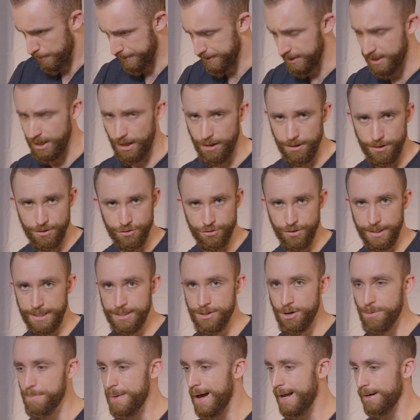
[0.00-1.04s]
but the colors really
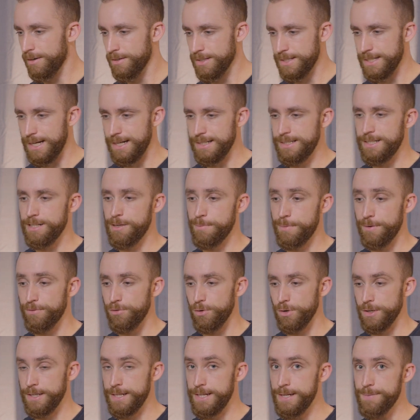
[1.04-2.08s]
don't matter inside Cinema
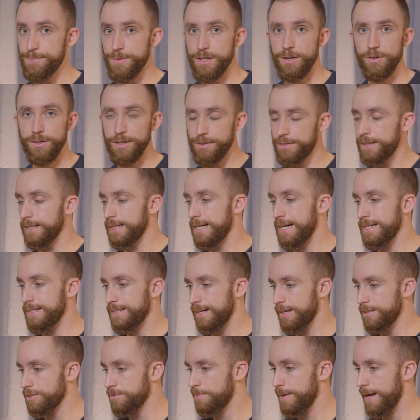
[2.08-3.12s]
4D. The only thing that
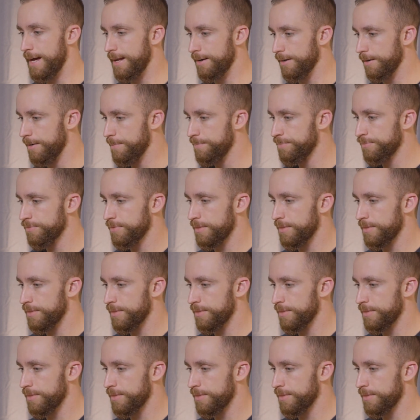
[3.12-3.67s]
does matter